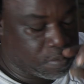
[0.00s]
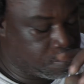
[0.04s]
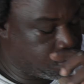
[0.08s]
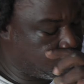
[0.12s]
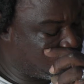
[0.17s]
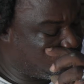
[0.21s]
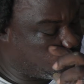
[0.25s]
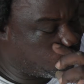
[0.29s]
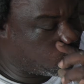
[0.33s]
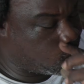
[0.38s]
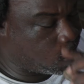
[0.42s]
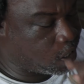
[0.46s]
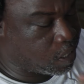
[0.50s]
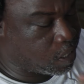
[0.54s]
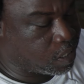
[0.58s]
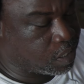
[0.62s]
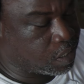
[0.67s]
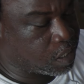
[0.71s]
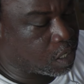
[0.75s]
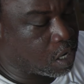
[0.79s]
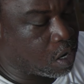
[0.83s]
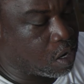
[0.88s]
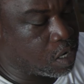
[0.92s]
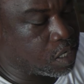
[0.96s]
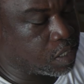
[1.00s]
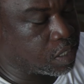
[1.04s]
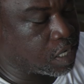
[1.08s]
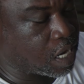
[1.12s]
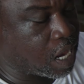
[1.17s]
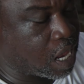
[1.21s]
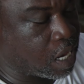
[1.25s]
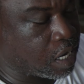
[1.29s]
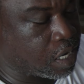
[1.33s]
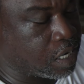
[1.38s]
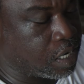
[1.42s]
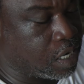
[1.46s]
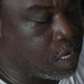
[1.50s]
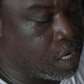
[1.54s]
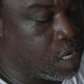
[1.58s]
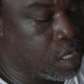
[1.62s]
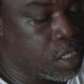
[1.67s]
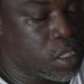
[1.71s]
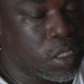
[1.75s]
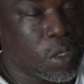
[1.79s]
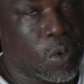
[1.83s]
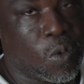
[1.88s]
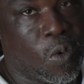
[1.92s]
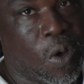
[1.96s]
between the contact,
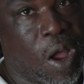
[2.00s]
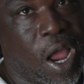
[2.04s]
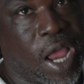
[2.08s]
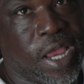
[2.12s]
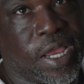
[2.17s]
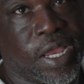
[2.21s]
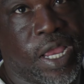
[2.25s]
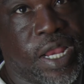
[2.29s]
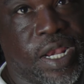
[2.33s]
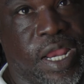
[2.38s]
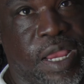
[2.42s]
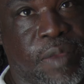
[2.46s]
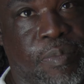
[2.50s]
the wire, and I